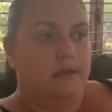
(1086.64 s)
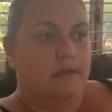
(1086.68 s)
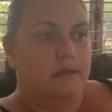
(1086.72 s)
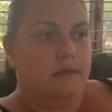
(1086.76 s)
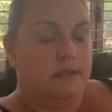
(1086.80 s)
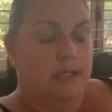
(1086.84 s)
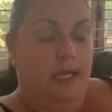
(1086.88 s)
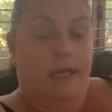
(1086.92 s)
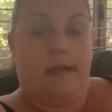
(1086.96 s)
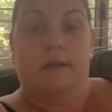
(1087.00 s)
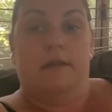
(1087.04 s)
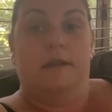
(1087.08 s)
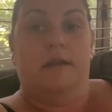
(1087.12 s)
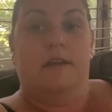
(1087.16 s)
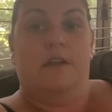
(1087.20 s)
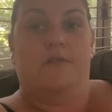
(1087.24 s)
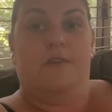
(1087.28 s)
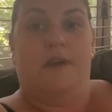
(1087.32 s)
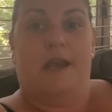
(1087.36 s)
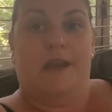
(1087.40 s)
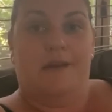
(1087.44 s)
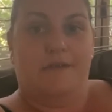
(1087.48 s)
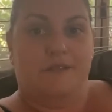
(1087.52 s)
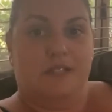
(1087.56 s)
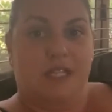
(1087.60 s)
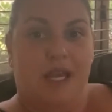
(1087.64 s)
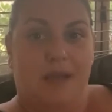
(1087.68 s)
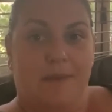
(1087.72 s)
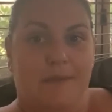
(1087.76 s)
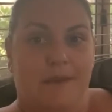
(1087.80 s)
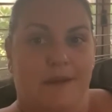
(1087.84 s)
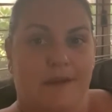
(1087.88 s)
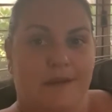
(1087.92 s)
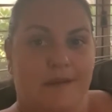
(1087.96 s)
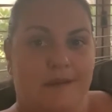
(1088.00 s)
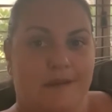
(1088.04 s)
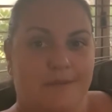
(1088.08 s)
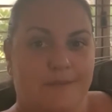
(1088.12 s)
Yeah, if I have time
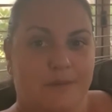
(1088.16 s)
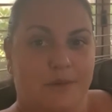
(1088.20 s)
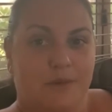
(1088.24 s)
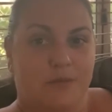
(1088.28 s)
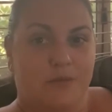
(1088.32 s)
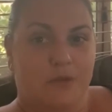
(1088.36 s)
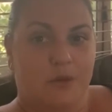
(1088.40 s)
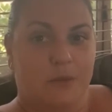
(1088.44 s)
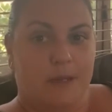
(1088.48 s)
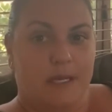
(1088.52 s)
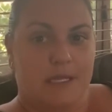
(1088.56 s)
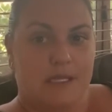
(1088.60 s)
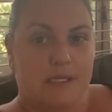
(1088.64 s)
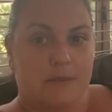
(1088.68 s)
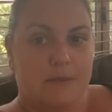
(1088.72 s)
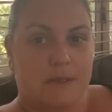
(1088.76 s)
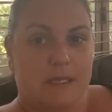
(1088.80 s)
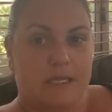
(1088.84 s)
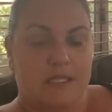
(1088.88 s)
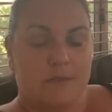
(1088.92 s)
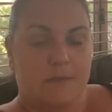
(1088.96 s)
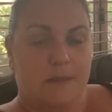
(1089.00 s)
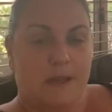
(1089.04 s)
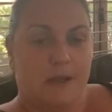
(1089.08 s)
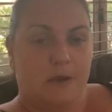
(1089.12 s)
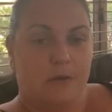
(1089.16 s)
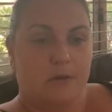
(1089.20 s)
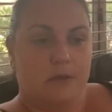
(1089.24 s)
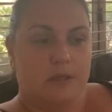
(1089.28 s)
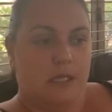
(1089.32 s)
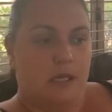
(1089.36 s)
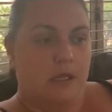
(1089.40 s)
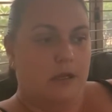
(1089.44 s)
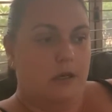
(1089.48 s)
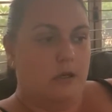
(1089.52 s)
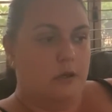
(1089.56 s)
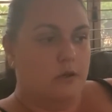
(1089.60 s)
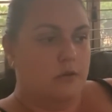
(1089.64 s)
before my husband gets back with the
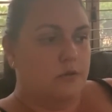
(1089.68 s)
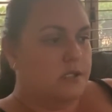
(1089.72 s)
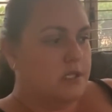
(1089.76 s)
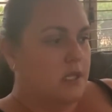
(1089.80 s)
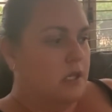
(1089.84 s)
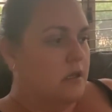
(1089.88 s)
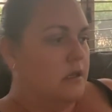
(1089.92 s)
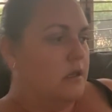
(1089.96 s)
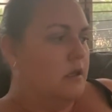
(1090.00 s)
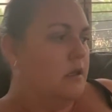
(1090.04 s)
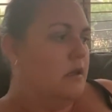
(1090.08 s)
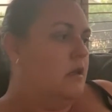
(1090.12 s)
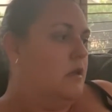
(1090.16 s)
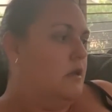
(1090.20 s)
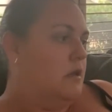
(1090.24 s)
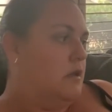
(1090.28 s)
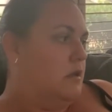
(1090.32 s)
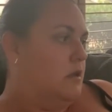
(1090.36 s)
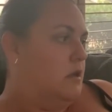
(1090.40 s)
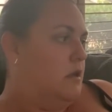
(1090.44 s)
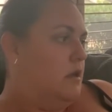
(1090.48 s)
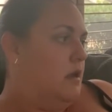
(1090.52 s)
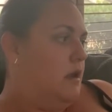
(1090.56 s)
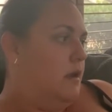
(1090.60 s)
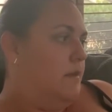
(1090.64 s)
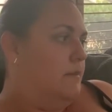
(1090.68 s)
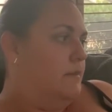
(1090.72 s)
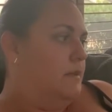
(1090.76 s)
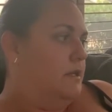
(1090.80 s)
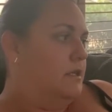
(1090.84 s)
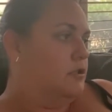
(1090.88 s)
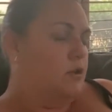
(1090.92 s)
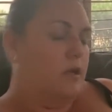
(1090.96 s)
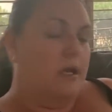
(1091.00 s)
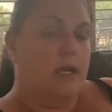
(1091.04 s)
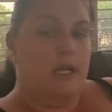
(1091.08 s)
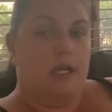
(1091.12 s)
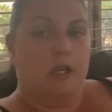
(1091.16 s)
kiddos, I'm gonna
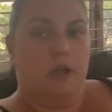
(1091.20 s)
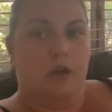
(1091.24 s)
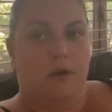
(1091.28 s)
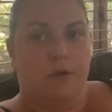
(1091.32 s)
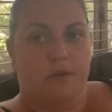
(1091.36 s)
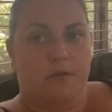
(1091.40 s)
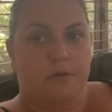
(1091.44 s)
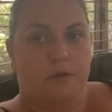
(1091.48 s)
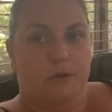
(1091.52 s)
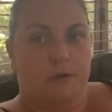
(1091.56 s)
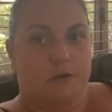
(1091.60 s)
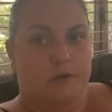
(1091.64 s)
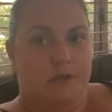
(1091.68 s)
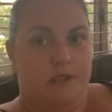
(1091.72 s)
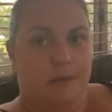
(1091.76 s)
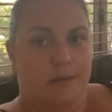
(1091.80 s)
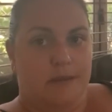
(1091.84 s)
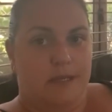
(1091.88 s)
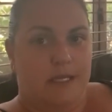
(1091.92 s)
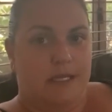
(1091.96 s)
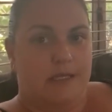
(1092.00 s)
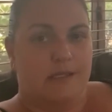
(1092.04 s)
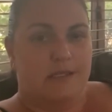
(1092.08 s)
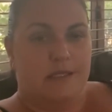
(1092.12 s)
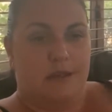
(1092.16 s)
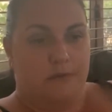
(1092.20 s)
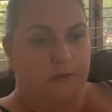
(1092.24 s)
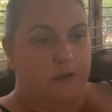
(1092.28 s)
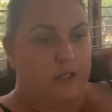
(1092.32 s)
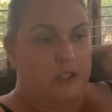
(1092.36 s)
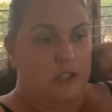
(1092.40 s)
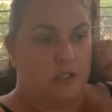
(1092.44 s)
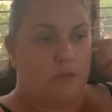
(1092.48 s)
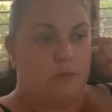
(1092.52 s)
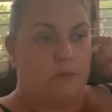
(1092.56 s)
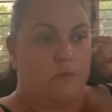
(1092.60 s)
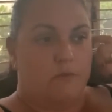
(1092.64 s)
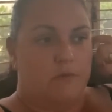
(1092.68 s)
try and go through some of that stuff I
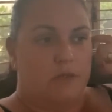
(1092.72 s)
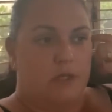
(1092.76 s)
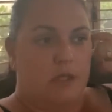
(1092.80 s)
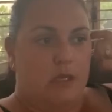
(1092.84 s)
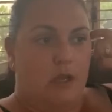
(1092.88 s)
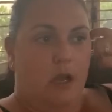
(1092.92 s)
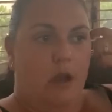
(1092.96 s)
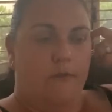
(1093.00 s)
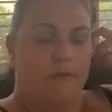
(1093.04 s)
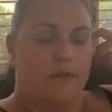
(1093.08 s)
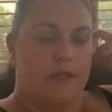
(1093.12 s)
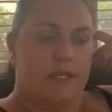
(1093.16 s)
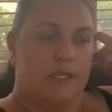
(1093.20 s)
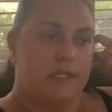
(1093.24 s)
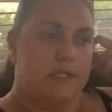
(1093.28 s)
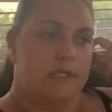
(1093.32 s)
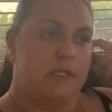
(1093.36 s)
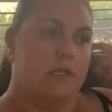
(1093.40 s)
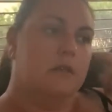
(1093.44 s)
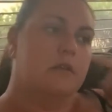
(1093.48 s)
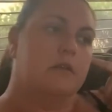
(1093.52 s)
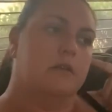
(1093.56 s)
just moved to the office.